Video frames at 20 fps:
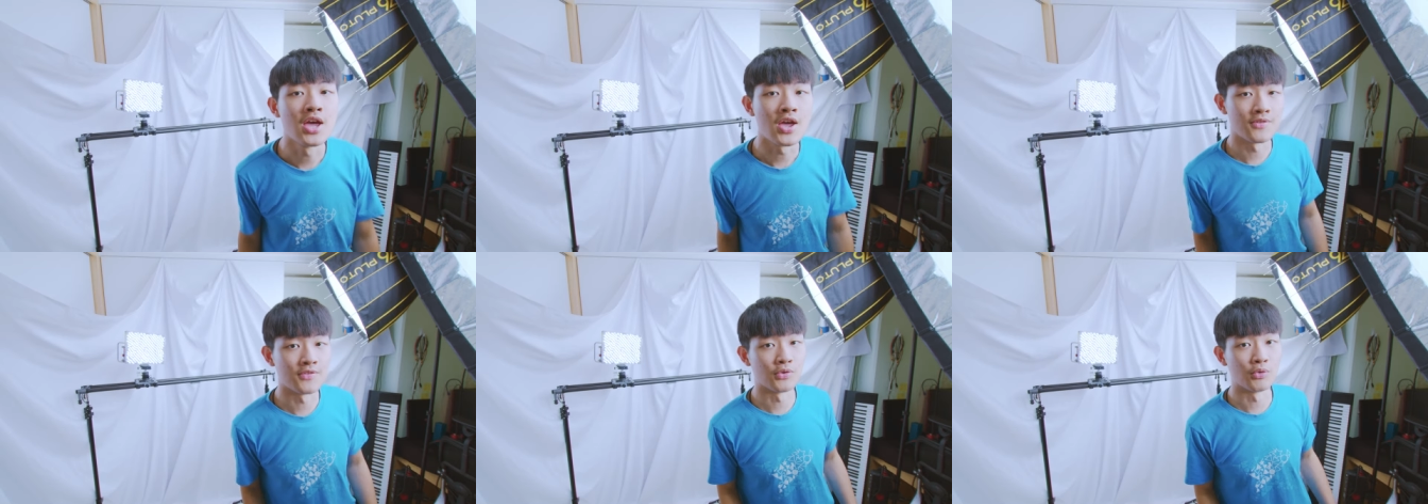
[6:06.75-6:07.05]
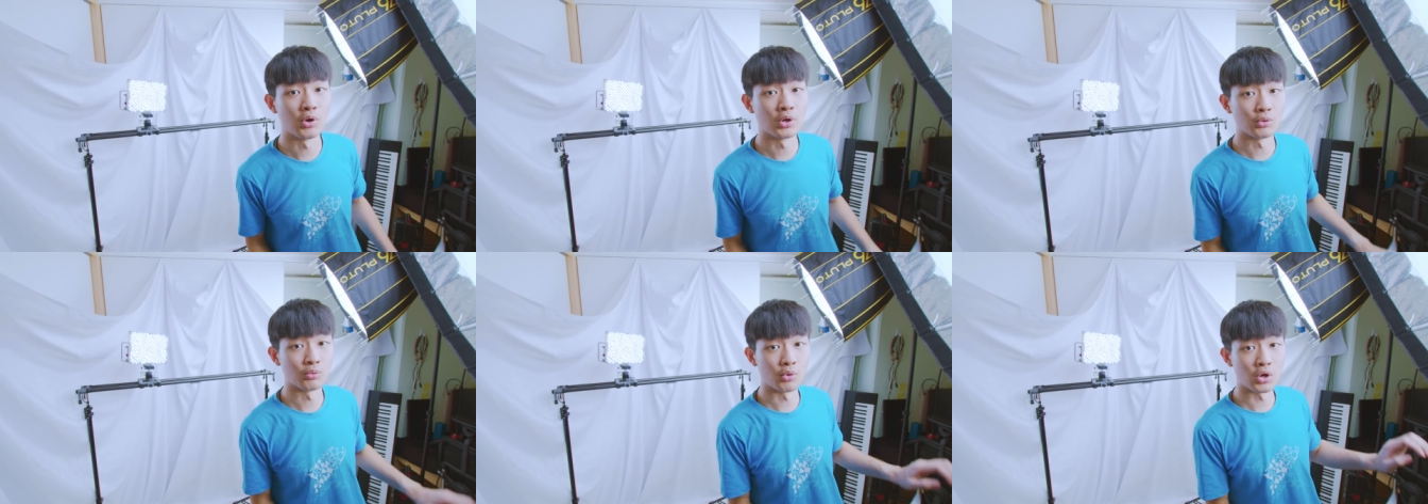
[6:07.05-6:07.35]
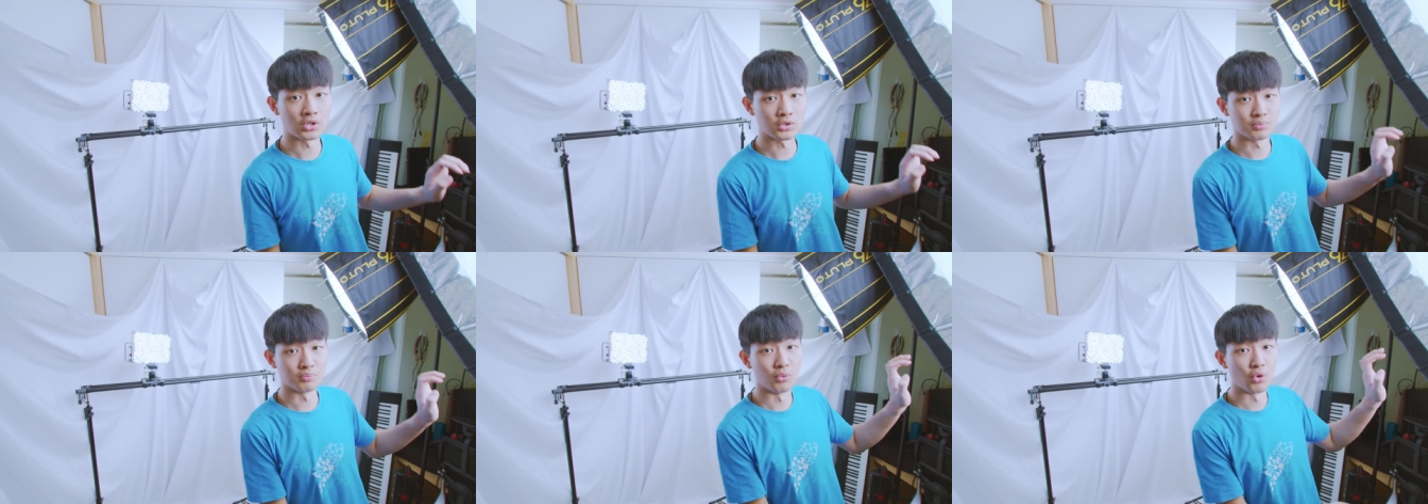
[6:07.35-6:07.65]
If you want to
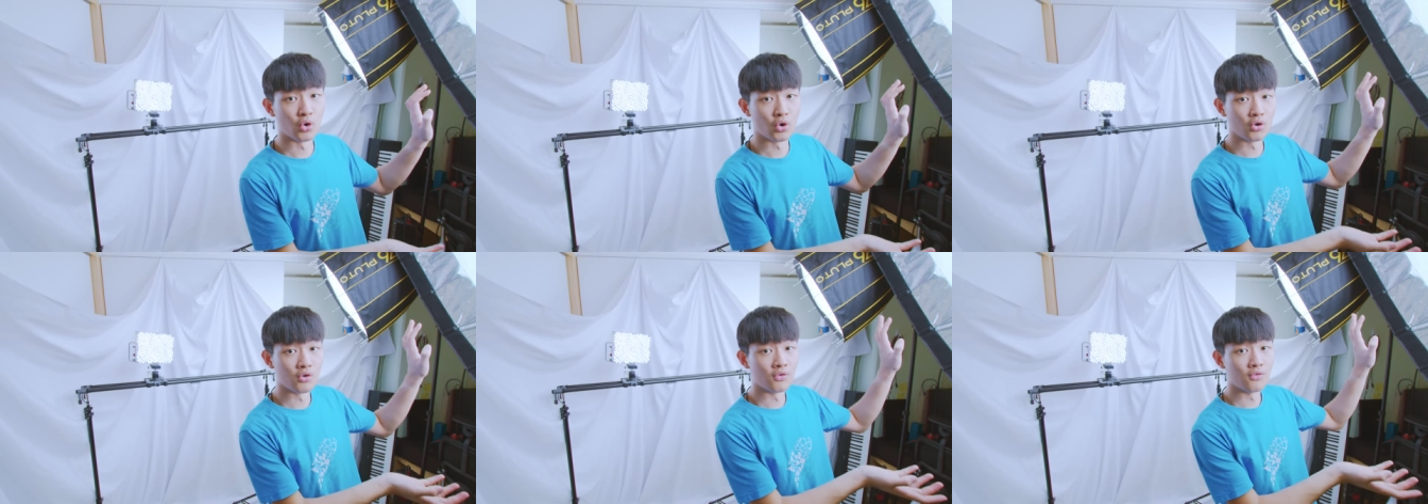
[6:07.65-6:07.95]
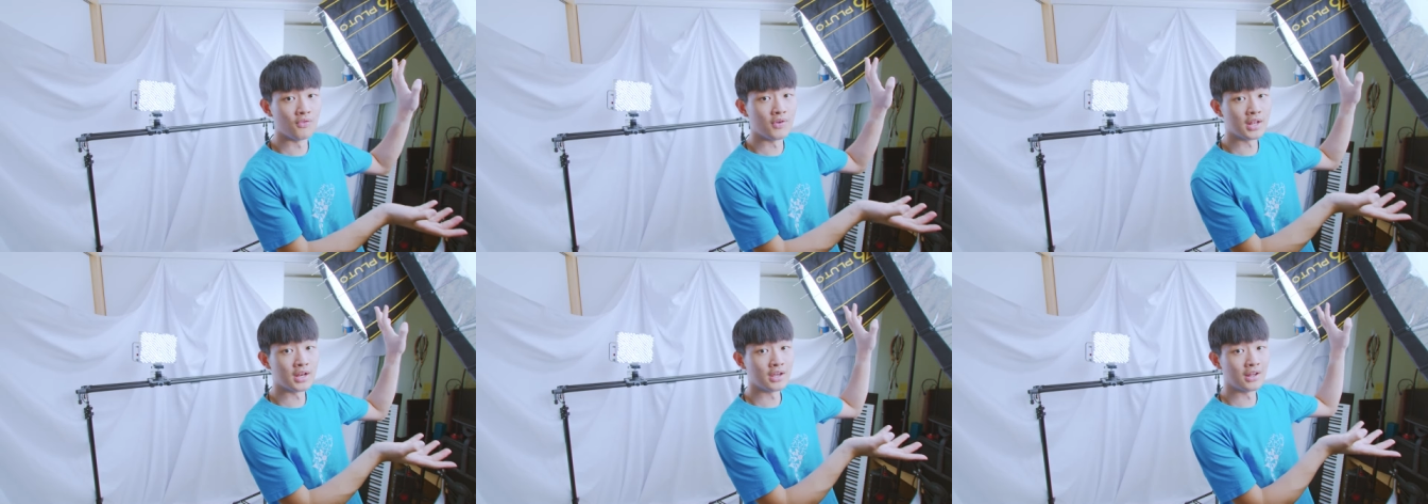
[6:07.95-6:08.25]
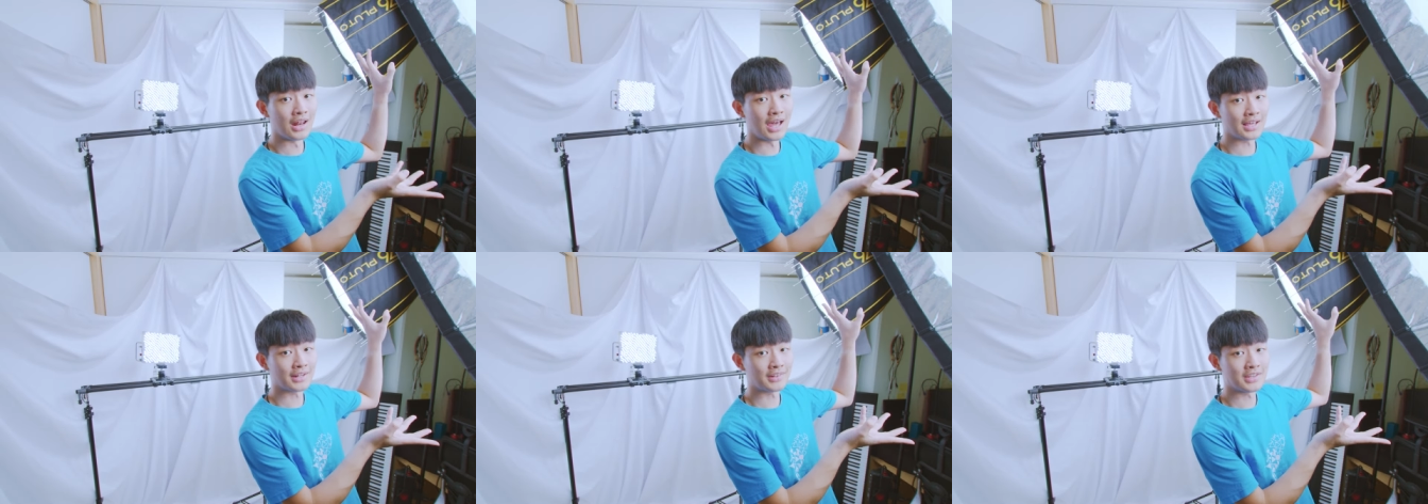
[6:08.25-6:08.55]
watch more
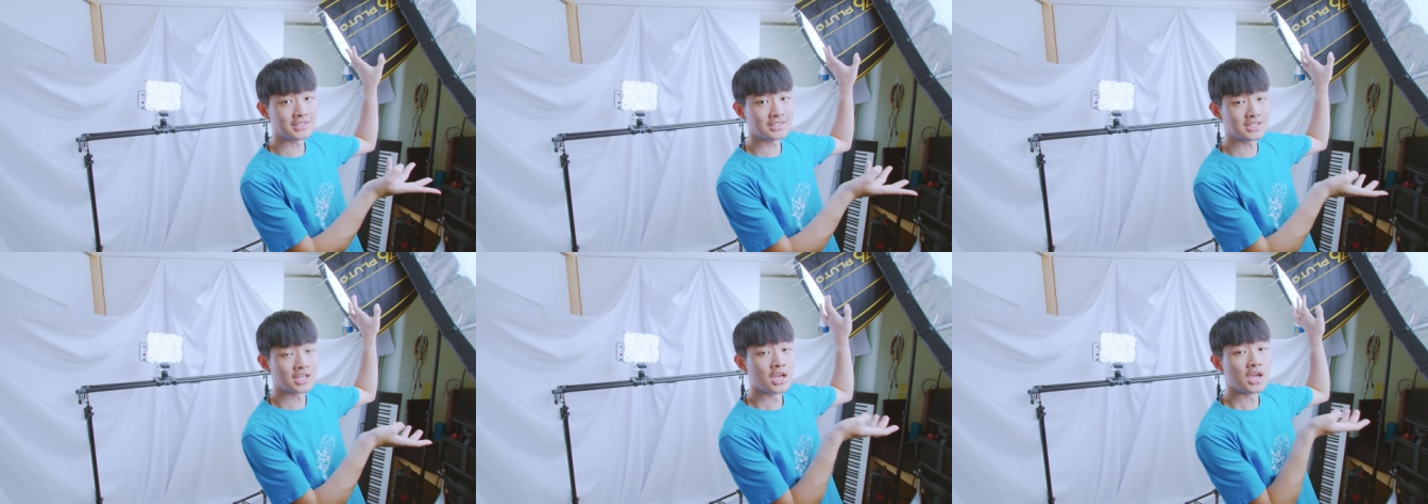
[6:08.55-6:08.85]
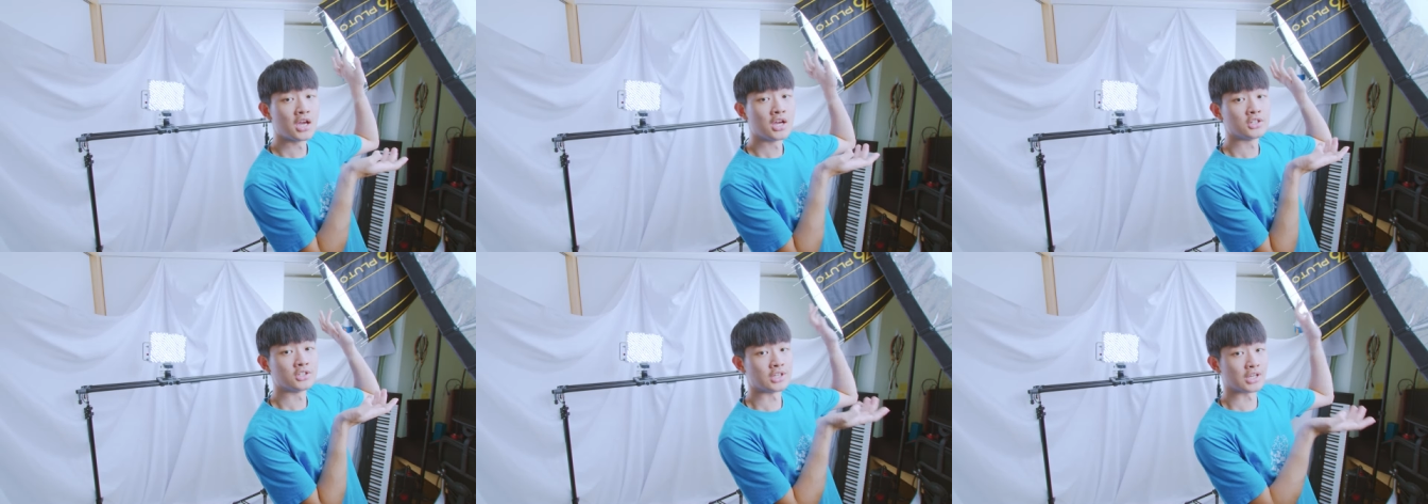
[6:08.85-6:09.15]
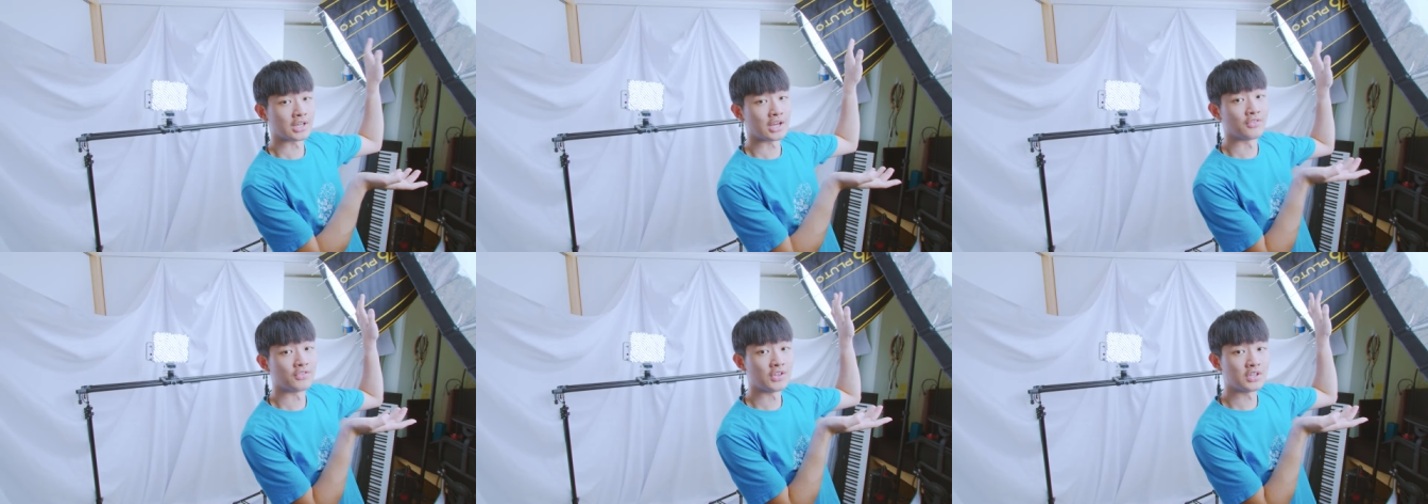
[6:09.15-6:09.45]
video like this,
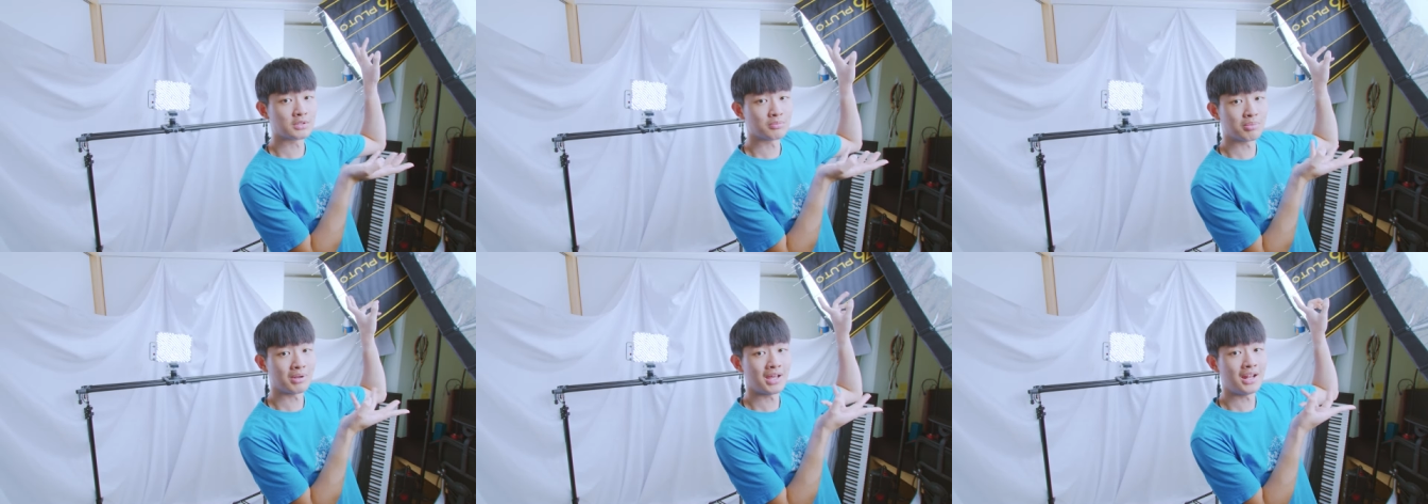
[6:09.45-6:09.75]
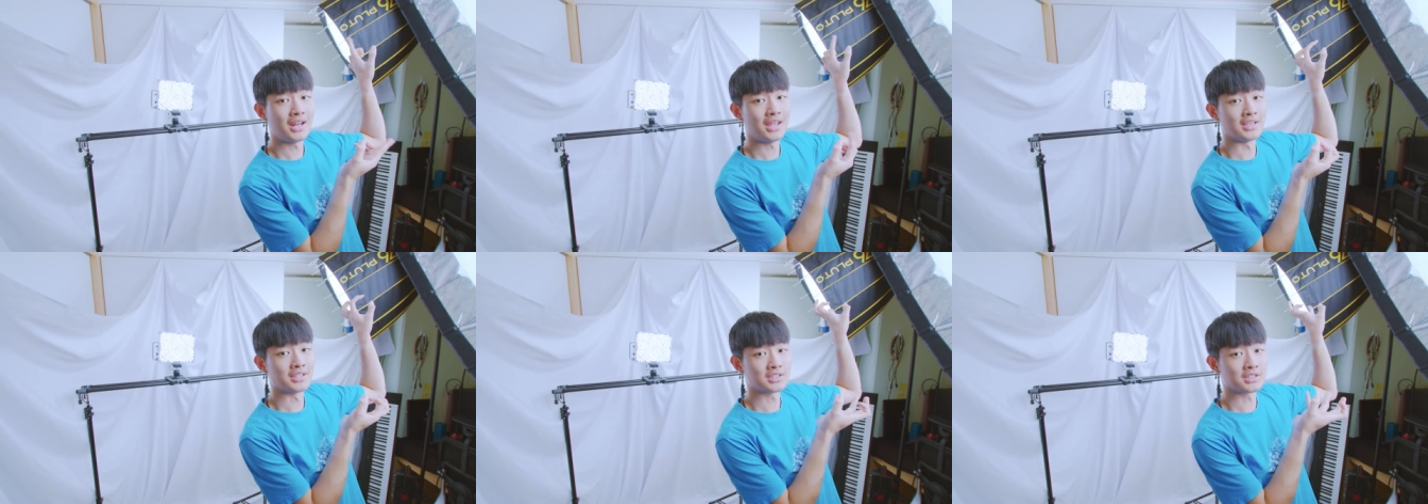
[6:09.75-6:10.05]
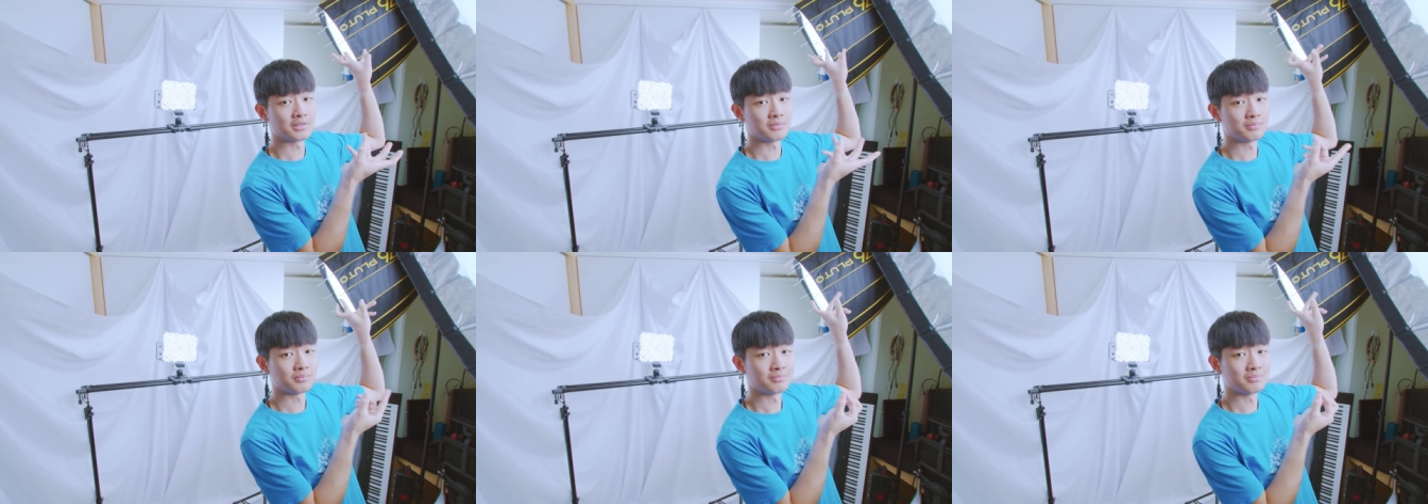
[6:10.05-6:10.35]
check out this playlist.